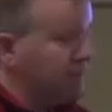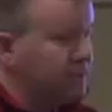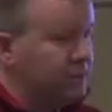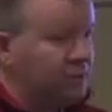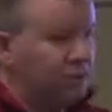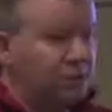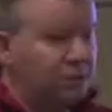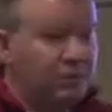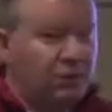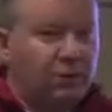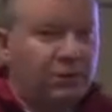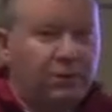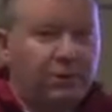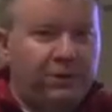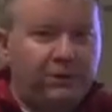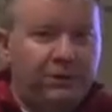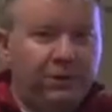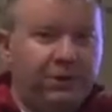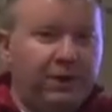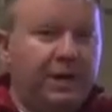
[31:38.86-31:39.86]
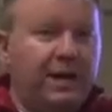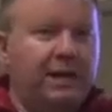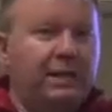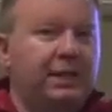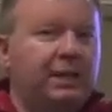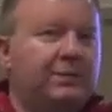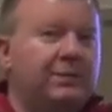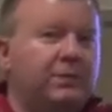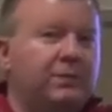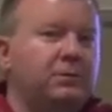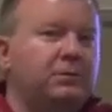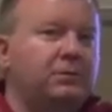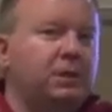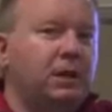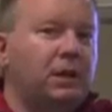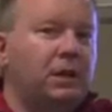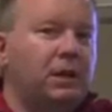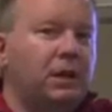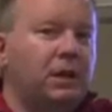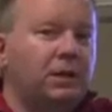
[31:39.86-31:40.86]
So you start with a very high level,
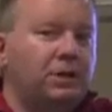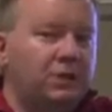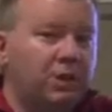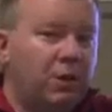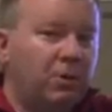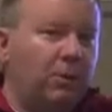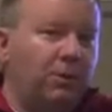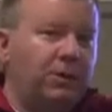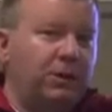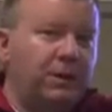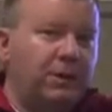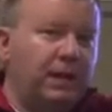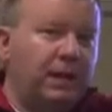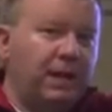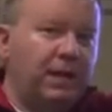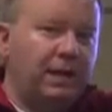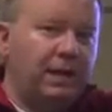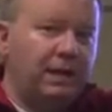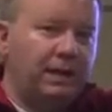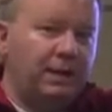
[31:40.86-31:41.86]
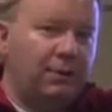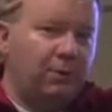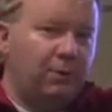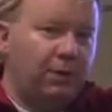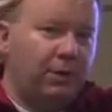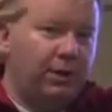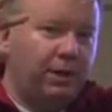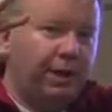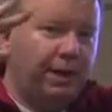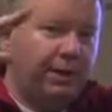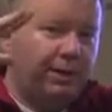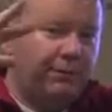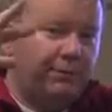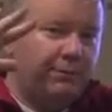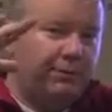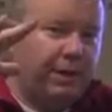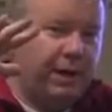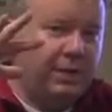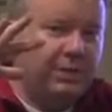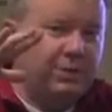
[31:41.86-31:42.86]
start with the need, and then work
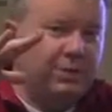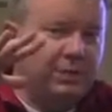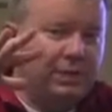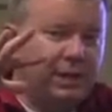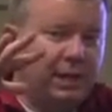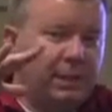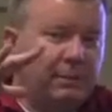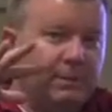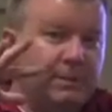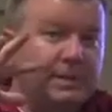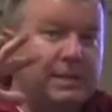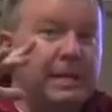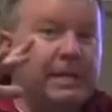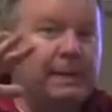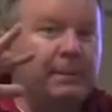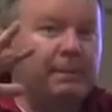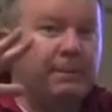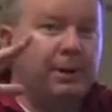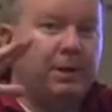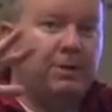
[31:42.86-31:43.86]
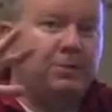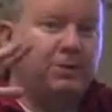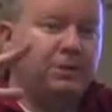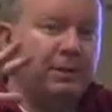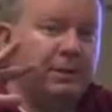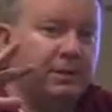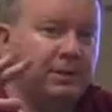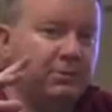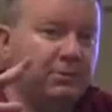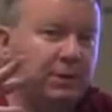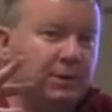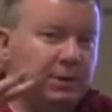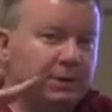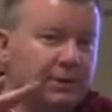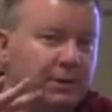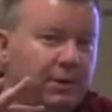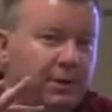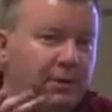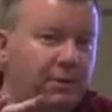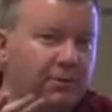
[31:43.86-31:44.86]
down, right? Just keep decomposing is what it's
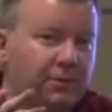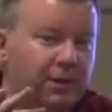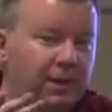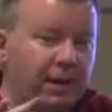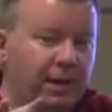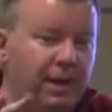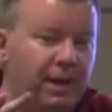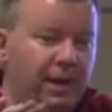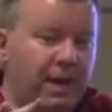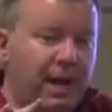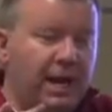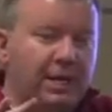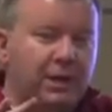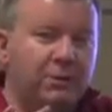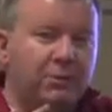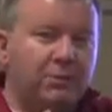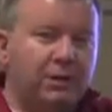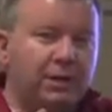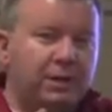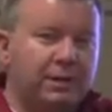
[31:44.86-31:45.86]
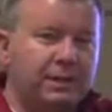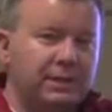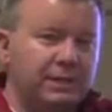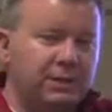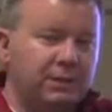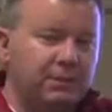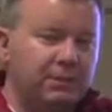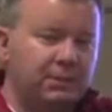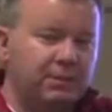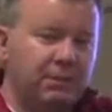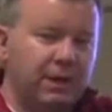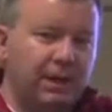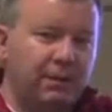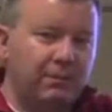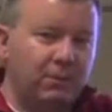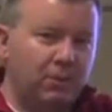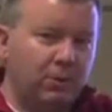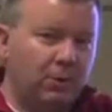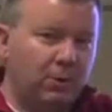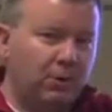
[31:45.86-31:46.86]
called. And you will continue to make
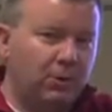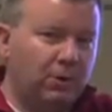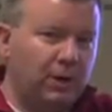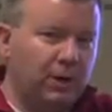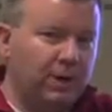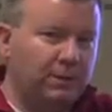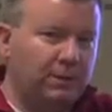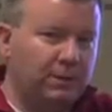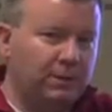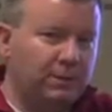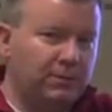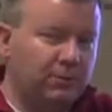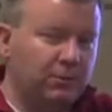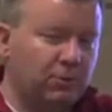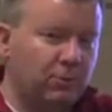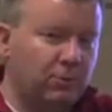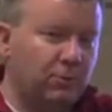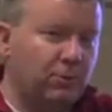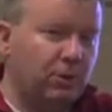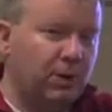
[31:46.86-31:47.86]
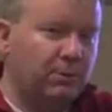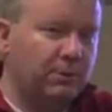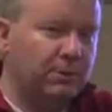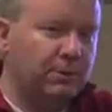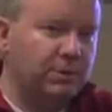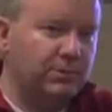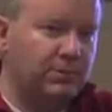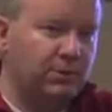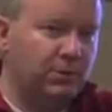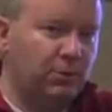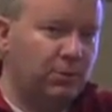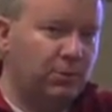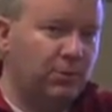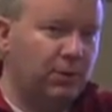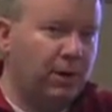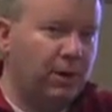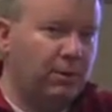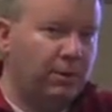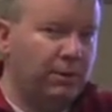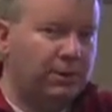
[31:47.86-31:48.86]
more requirements and more requirements and more
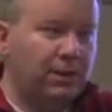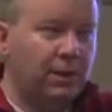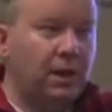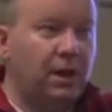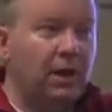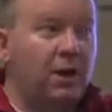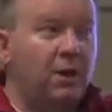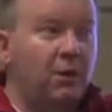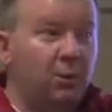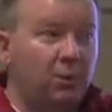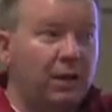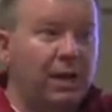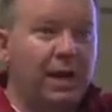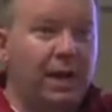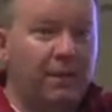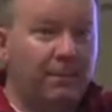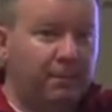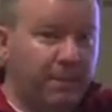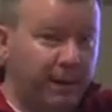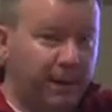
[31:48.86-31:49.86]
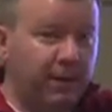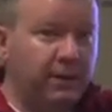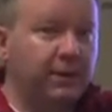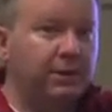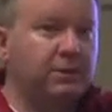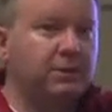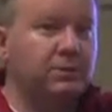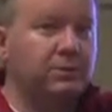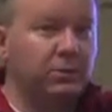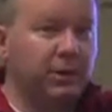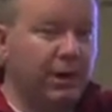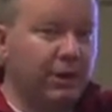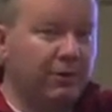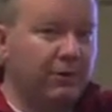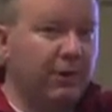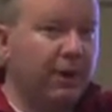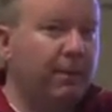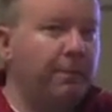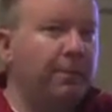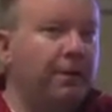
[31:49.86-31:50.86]
requirements. We have parents, we have
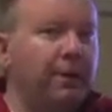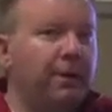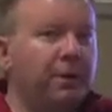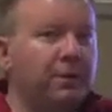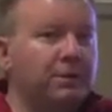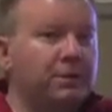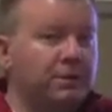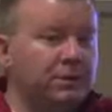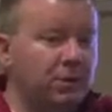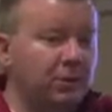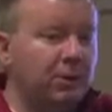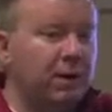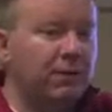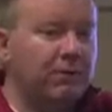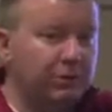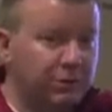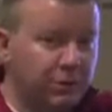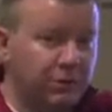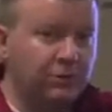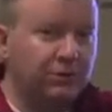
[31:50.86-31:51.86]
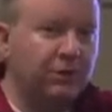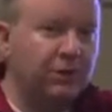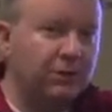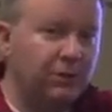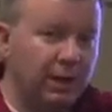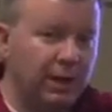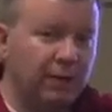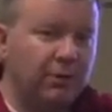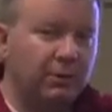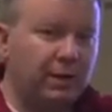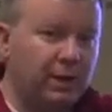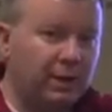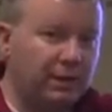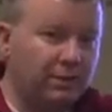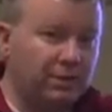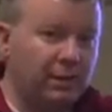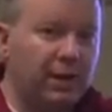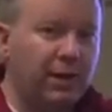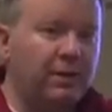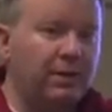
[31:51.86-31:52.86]
grandparents, we have children,
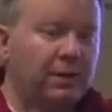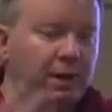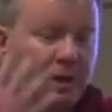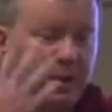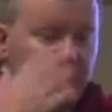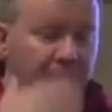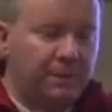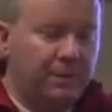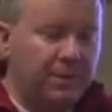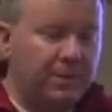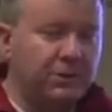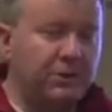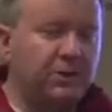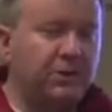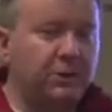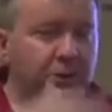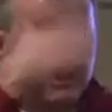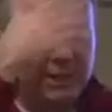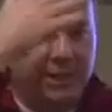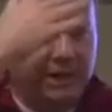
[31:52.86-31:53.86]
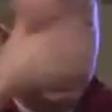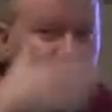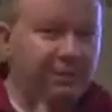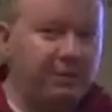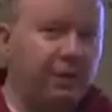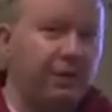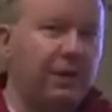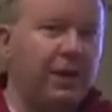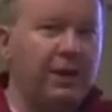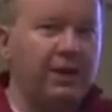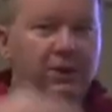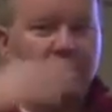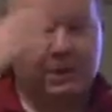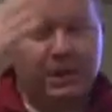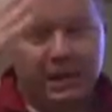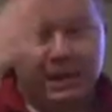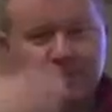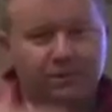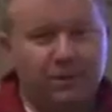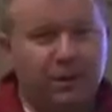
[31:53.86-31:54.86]
likewise, right? And so you can have all that. You
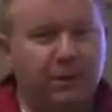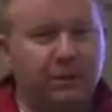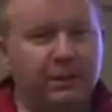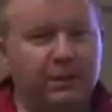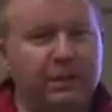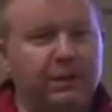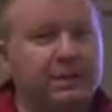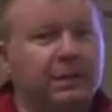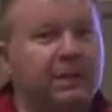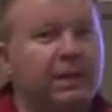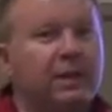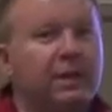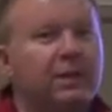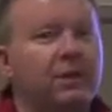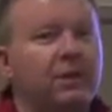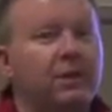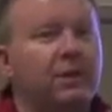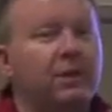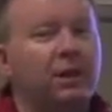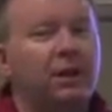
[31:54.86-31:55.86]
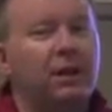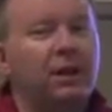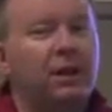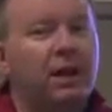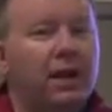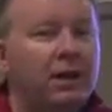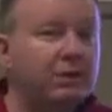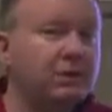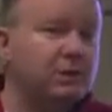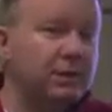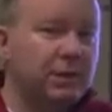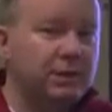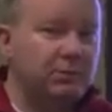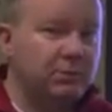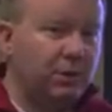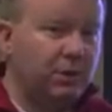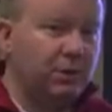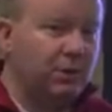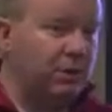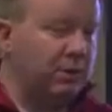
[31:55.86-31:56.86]
can have them all linked together. And so that's
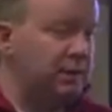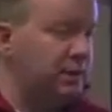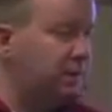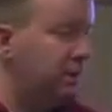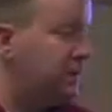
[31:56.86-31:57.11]
what this